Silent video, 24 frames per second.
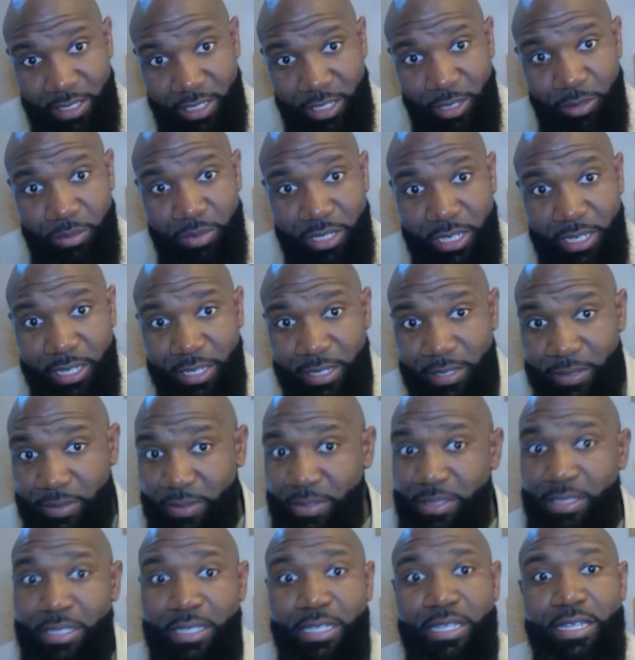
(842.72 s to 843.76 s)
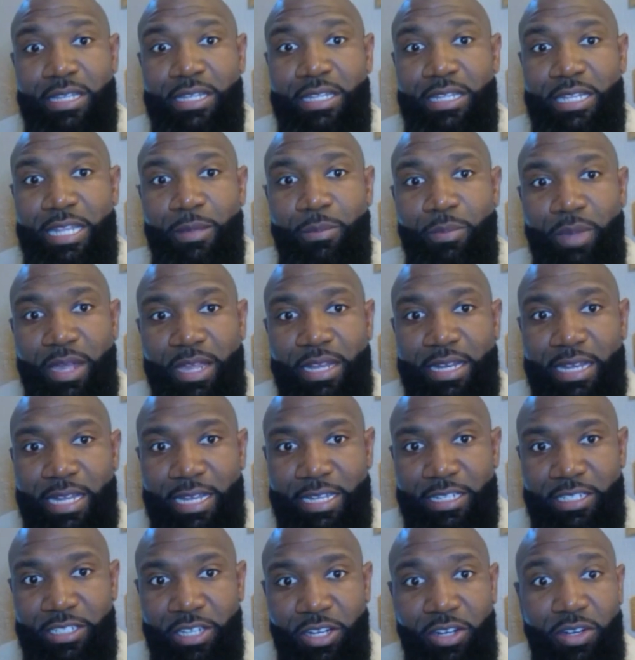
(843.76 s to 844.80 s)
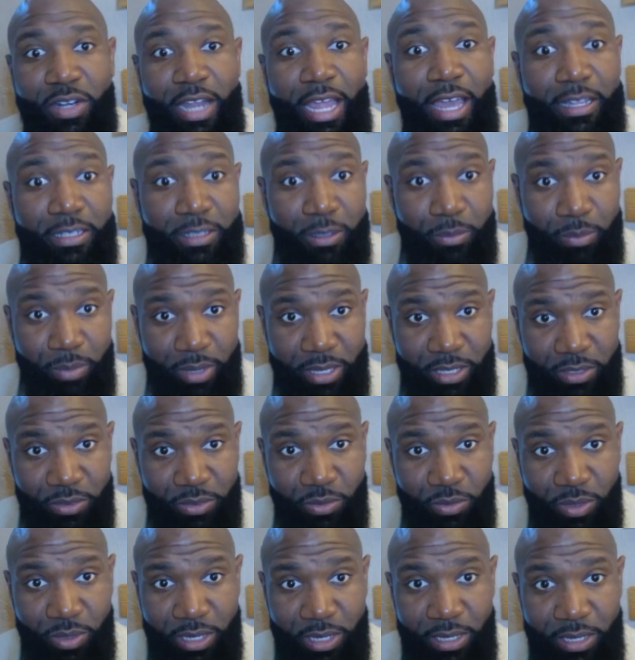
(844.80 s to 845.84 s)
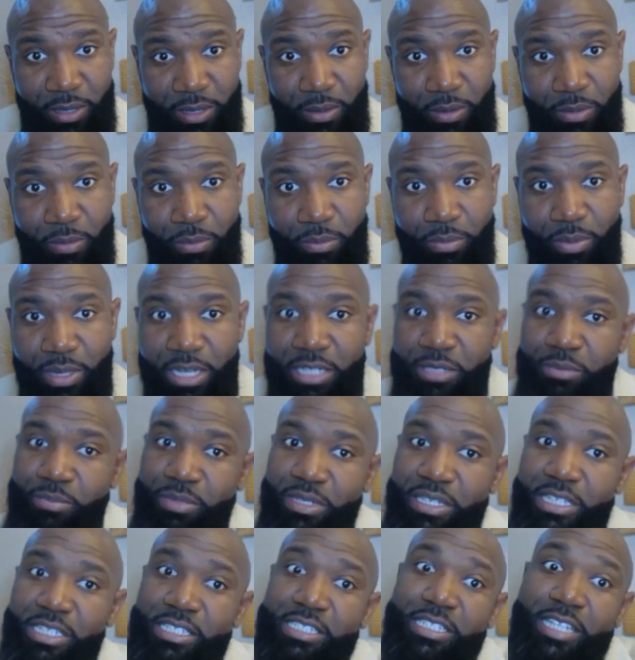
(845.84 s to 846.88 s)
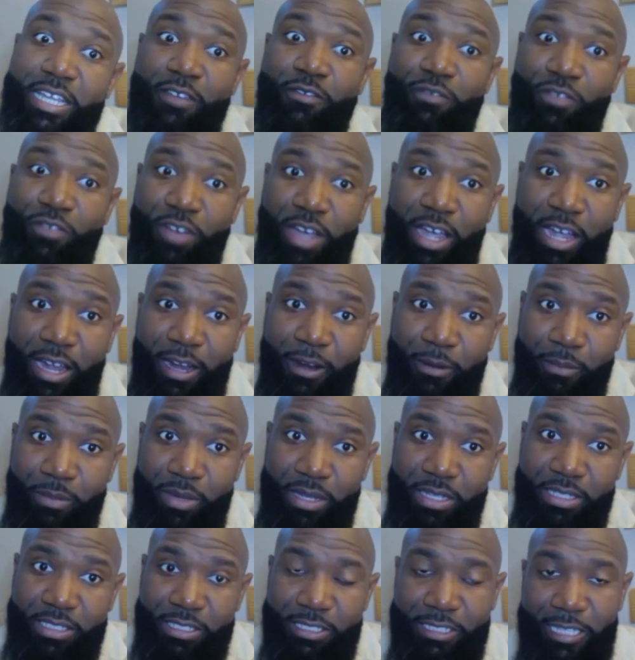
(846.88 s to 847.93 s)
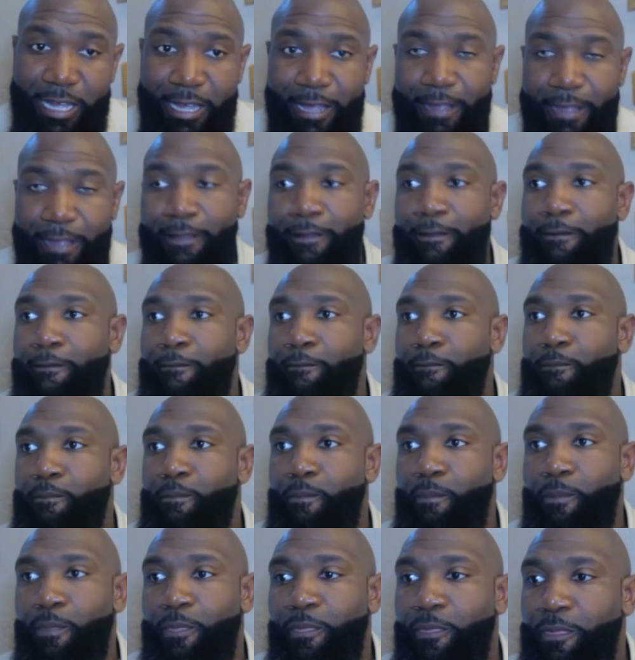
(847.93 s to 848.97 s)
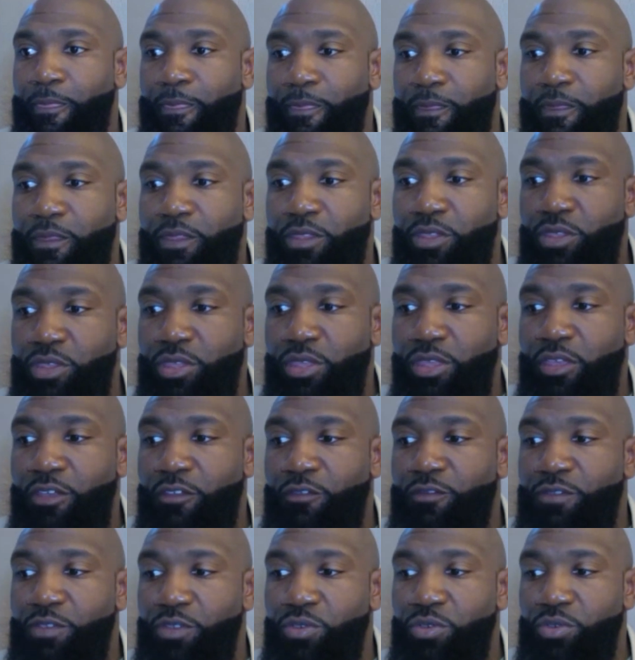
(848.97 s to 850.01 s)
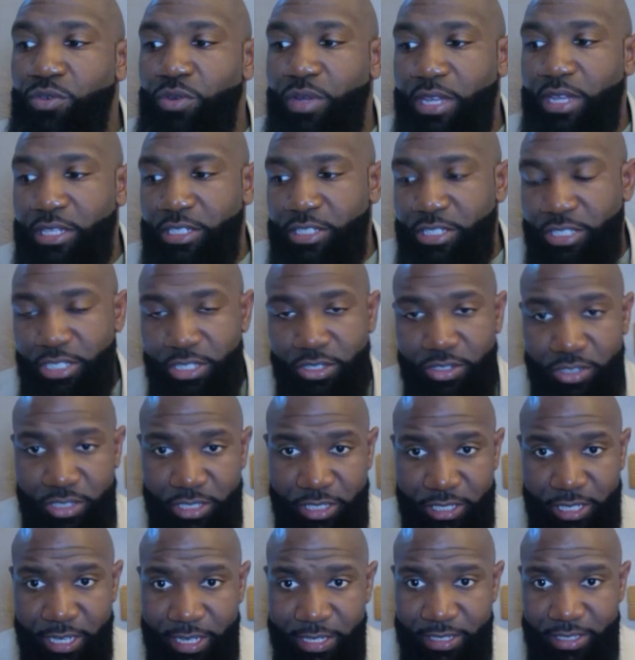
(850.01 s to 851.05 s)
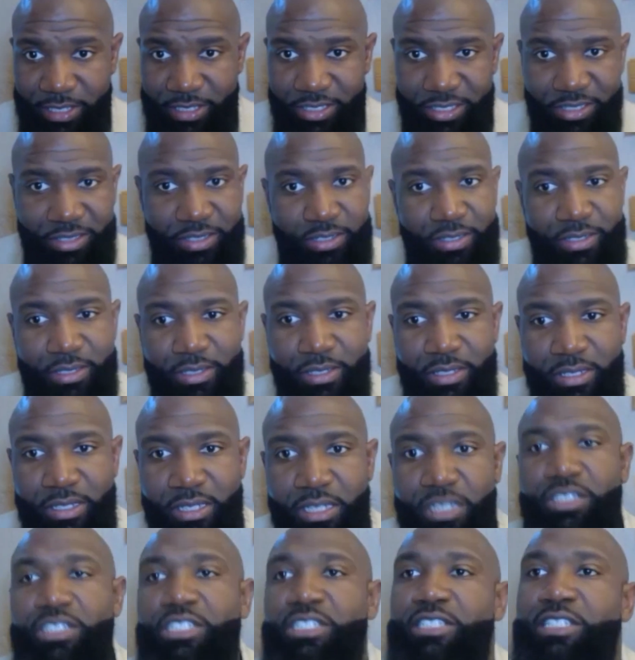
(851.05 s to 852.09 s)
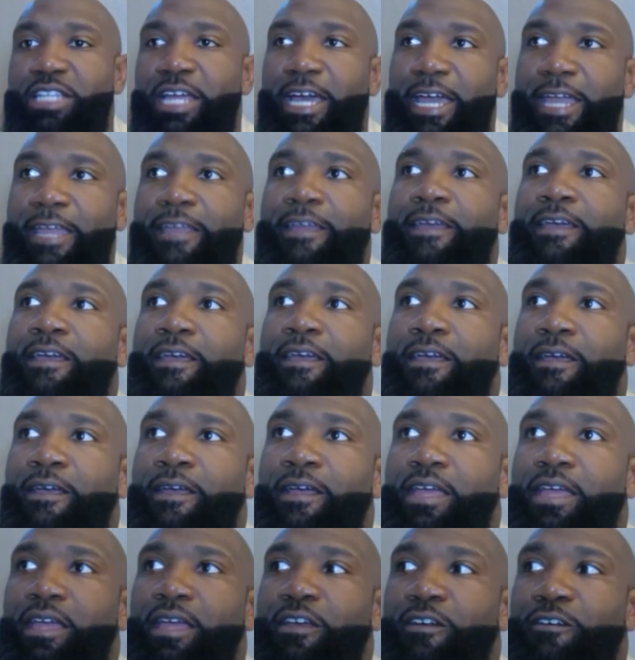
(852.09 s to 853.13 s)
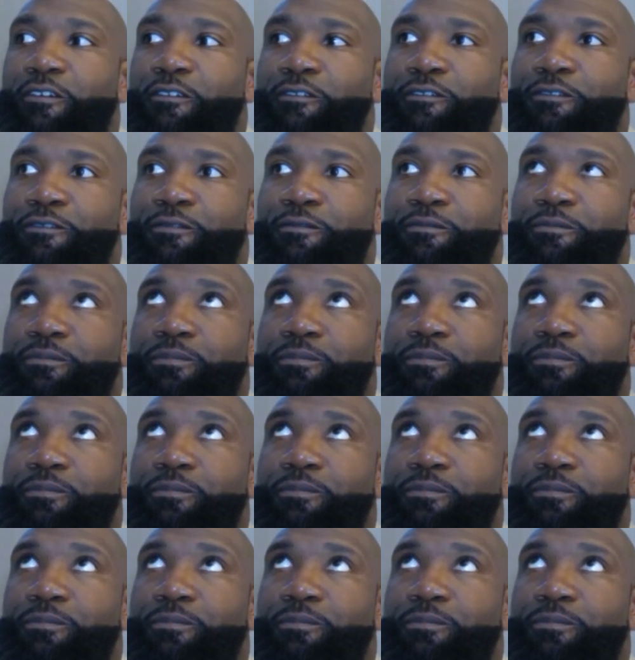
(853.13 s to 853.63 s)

sometimes that might not turn out the best way, but it's because the environment is like, if you in certain settings, you just like, if